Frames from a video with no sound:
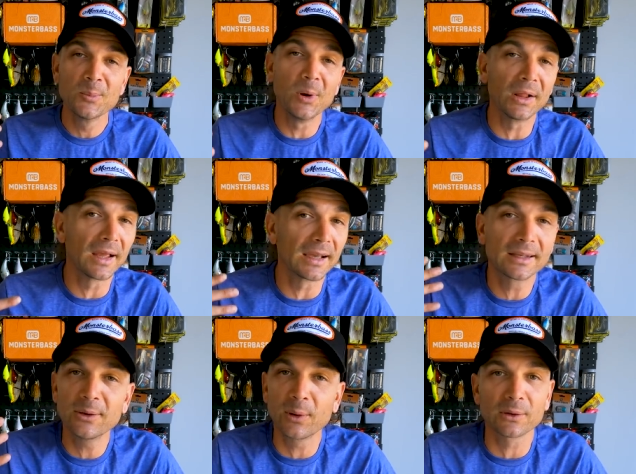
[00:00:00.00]
But
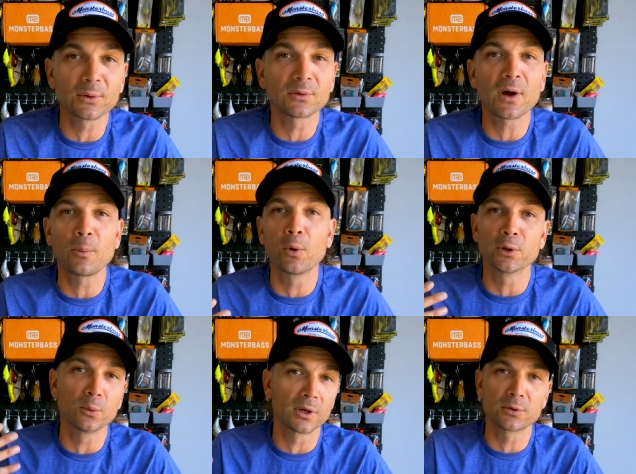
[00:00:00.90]
like you want to throw topwater,
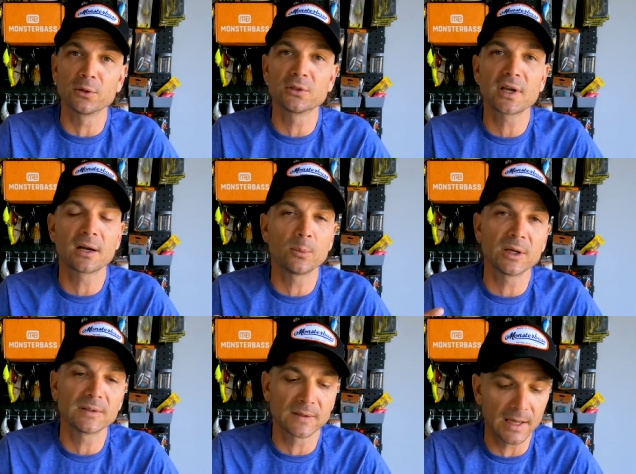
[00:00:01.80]
you want to throw your
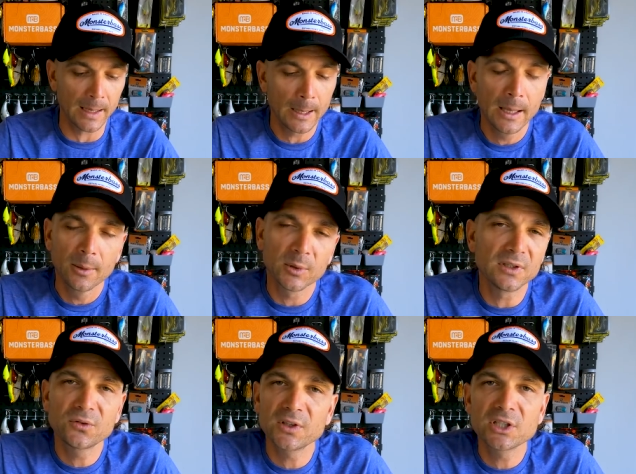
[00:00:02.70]
baits and that. But
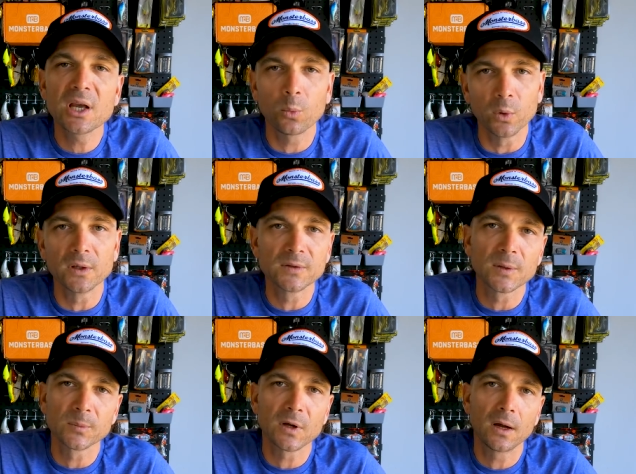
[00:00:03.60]
these fish get weird
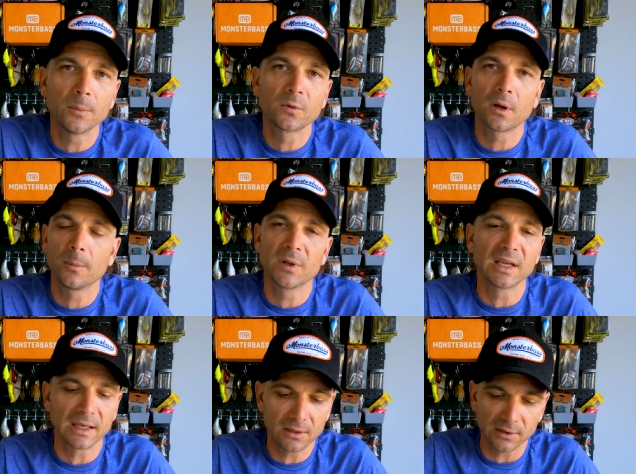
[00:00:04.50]
sometimes. Um, they
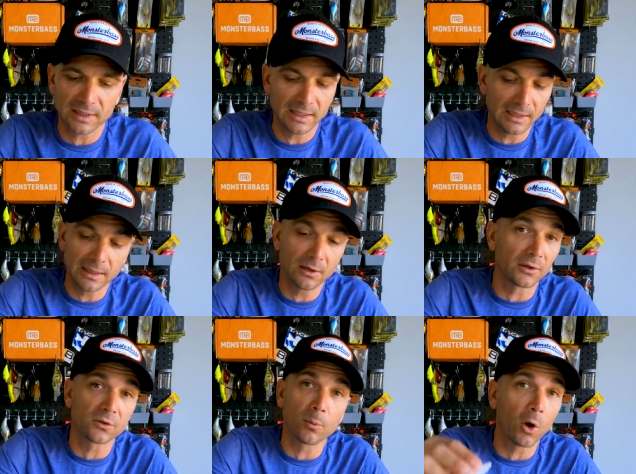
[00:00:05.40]
get keyed in
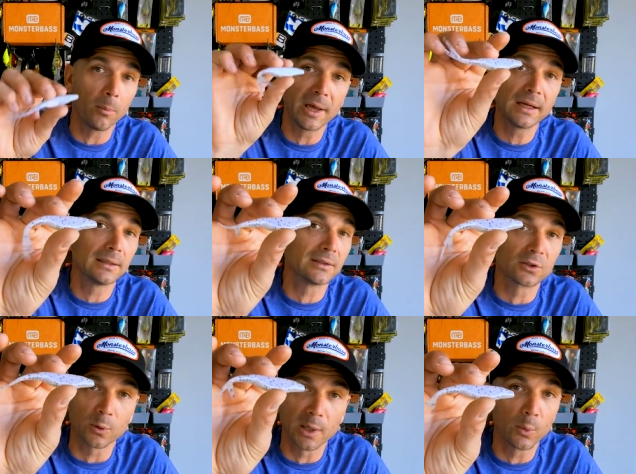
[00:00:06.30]
on small bait. It's
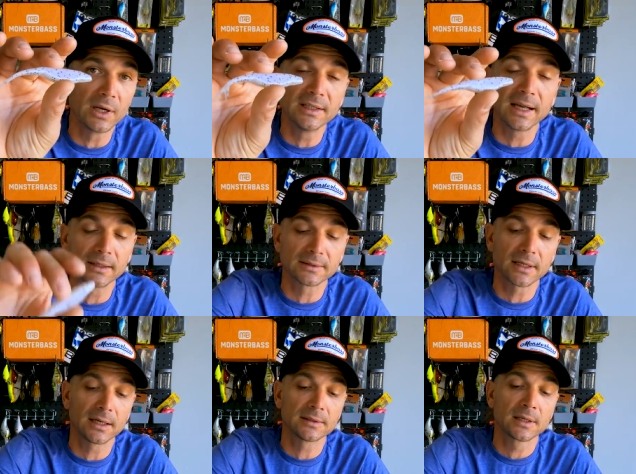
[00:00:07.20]
a great way to
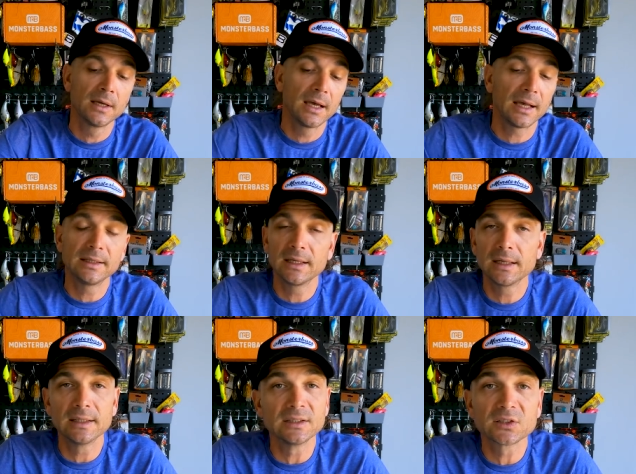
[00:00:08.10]
downsize. And they,
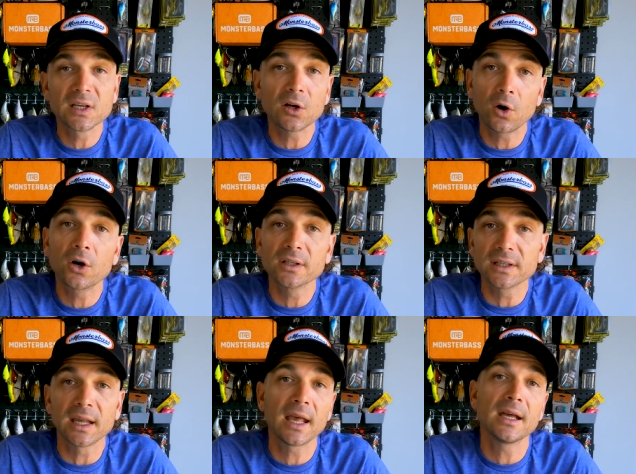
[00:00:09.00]
they just get hard
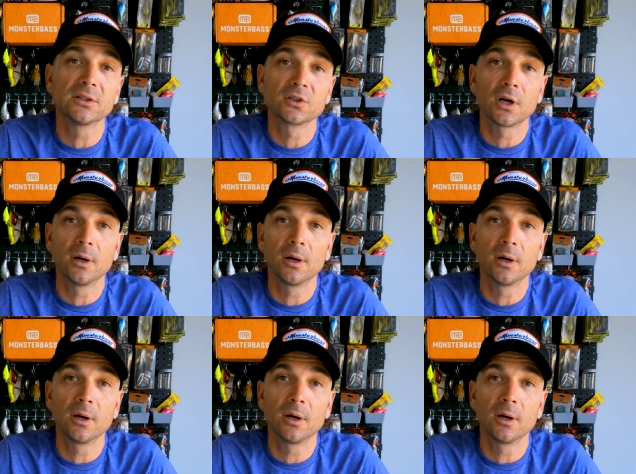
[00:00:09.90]
to catch.